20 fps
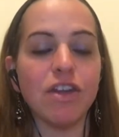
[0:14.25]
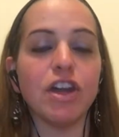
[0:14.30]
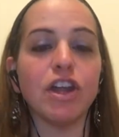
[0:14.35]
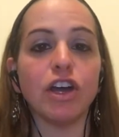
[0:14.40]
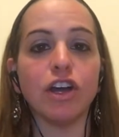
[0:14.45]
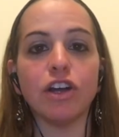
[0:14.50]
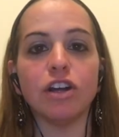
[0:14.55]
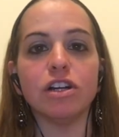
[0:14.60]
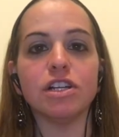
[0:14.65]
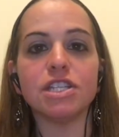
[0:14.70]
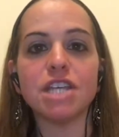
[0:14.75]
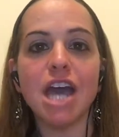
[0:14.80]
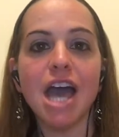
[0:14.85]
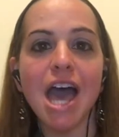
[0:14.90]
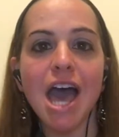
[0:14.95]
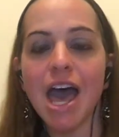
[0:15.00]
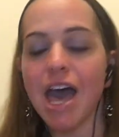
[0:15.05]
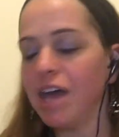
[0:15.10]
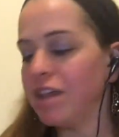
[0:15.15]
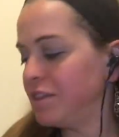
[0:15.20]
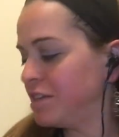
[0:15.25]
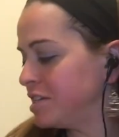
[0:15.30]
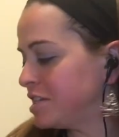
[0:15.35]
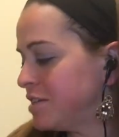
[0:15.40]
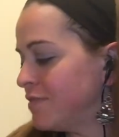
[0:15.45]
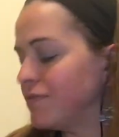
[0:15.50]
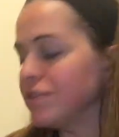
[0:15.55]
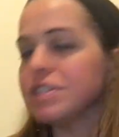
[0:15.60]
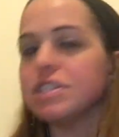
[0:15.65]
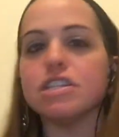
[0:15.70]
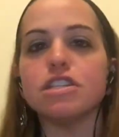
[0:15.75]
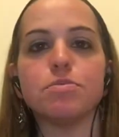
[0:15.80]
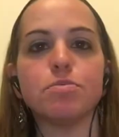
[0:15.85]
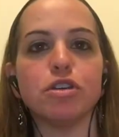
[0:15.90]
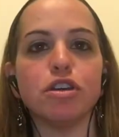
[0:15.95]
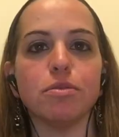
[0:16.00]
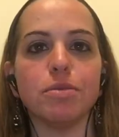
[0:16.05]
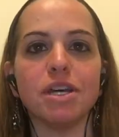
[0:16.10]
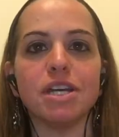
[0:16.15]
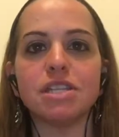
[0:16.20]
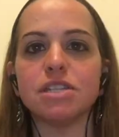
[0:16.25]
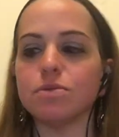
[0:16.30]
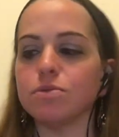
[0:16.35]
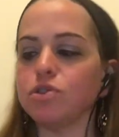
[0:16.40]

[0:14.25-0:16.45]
that occurs at the symphysis pubis,